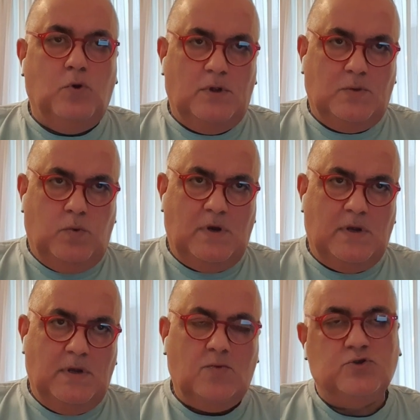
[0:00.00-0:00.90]

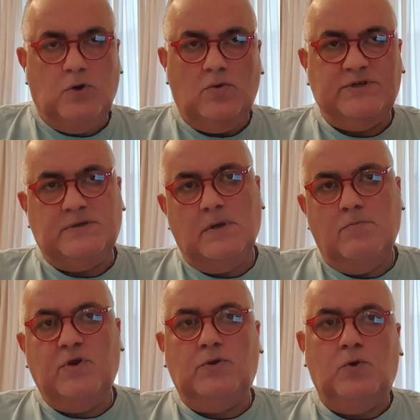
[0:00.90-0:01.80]
2.1. It was always
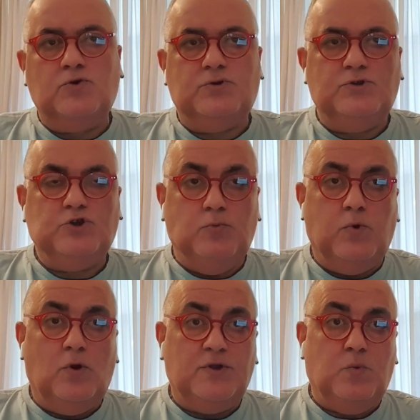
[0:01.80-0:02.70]
below
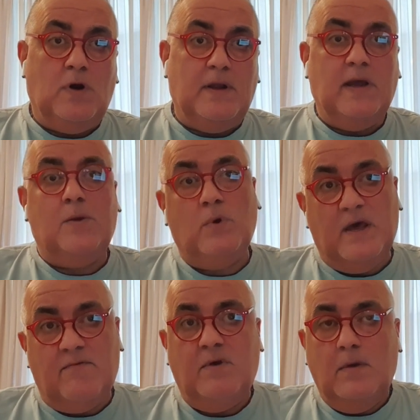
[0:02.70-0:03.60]
2.1, and we
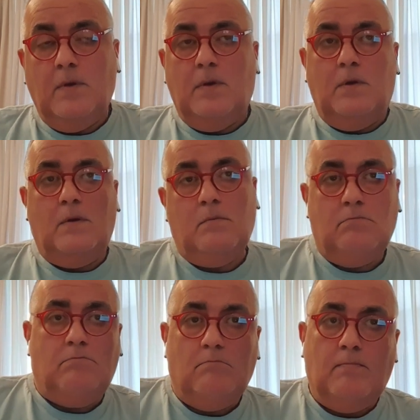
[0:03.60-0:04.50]
have
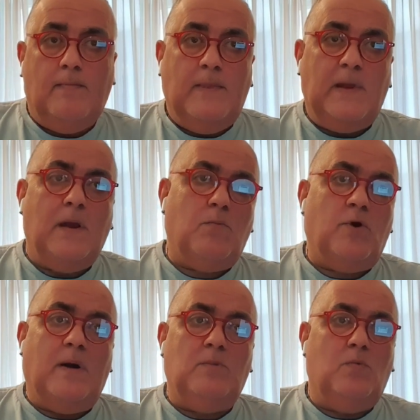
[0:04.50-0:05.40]
another
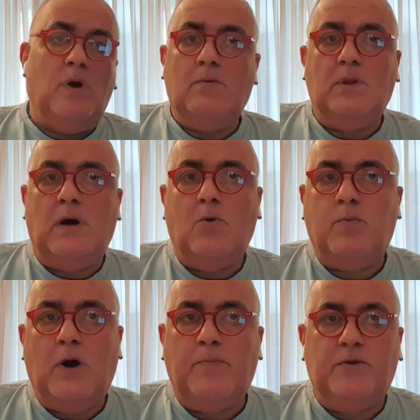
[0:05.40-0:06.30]
problem. Well, our
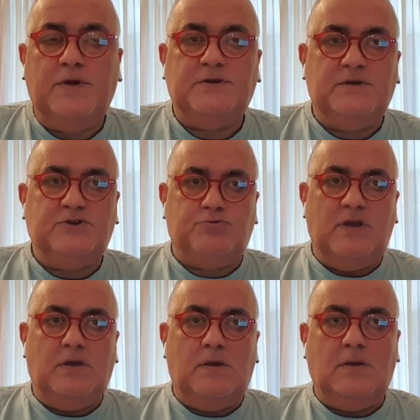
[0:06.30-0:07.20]
population is
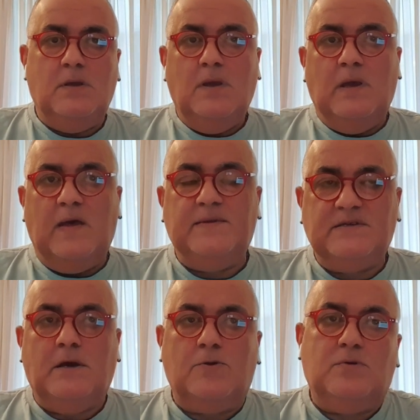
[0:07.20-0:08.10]
shrinking, and
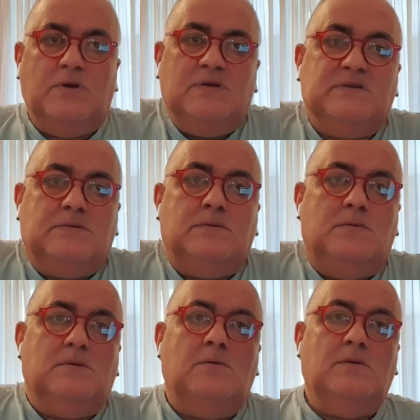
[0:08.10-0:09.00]
this country is